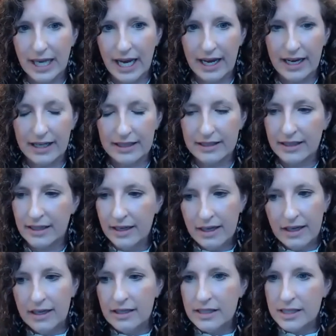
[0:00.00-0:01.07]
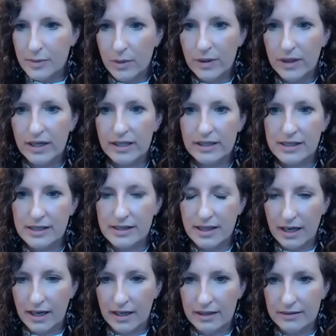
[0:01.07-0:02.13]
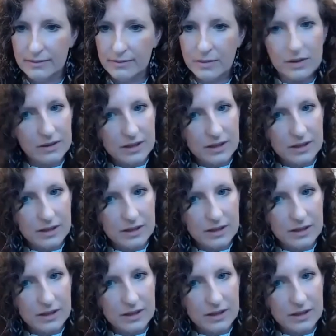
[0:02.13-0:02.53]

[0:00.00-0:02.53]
had sports, um,